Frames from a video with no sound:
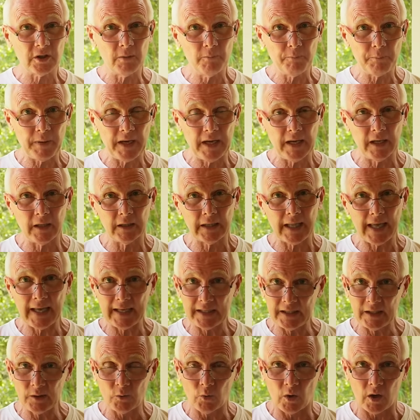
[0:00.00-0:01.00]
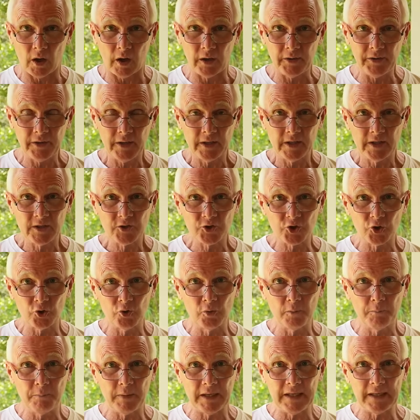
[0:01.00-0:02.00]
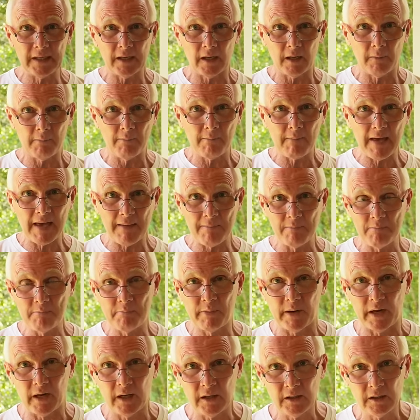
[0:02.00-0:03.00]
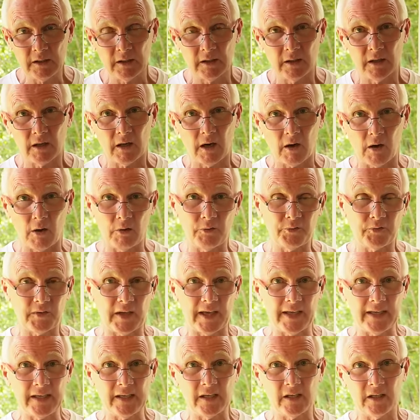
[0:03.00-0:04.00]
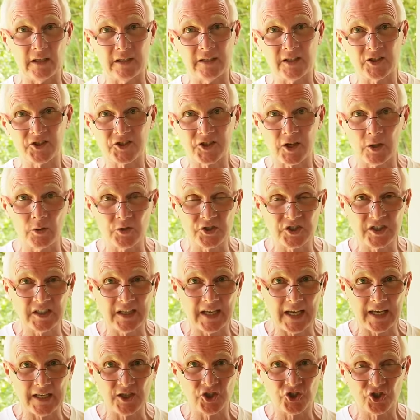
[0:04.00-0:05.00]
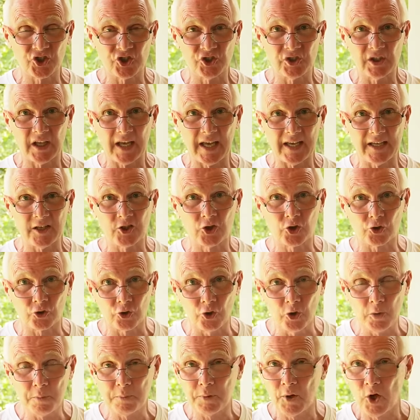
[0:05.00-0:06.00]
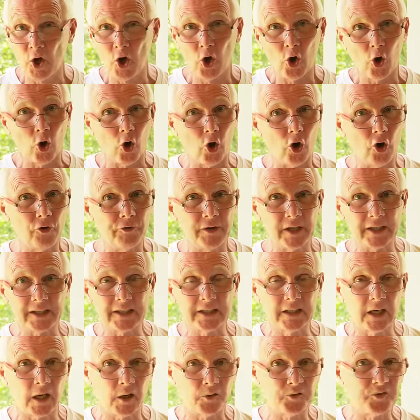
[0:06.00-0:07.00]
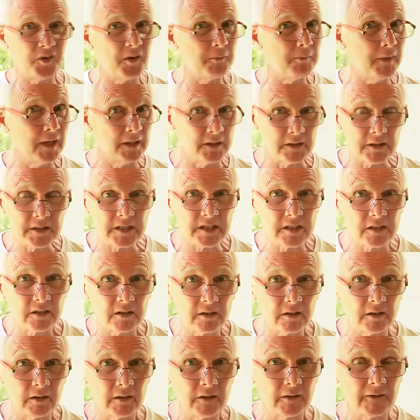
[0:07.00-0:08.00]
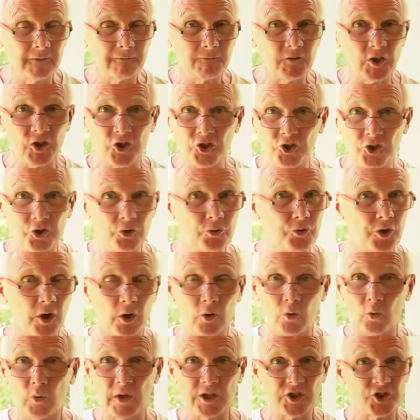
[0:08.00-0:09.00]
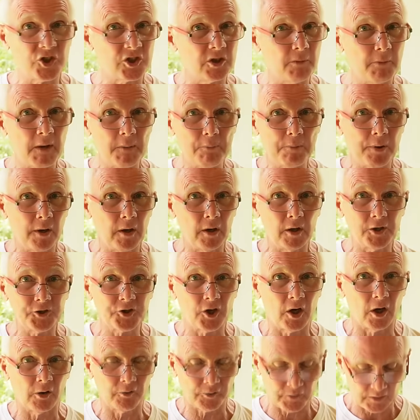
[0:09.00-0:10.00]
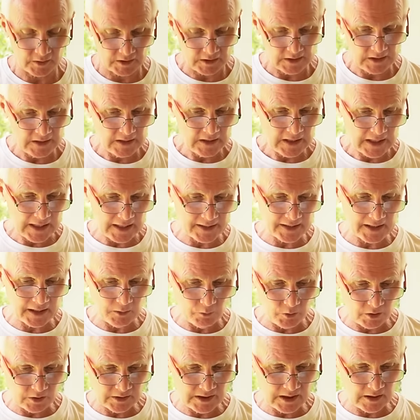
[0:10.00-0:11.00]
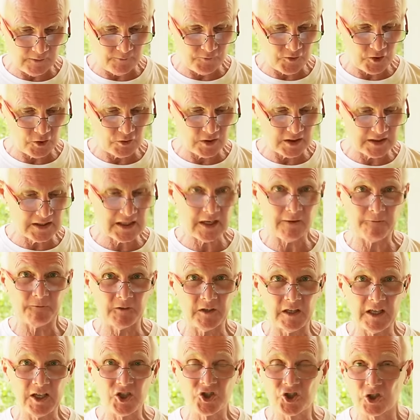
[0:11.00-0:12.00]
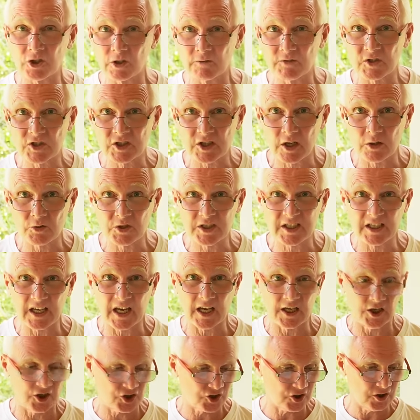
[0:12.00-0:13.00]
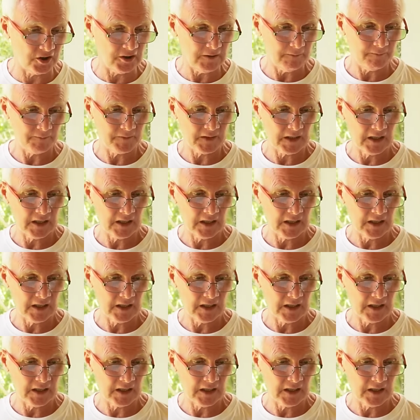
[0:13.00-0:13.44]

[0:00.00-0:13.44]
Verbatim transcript: compel anyone to be a member of a, an association, a group, or a government that you don't wish to be part of. And I will give you the definition of association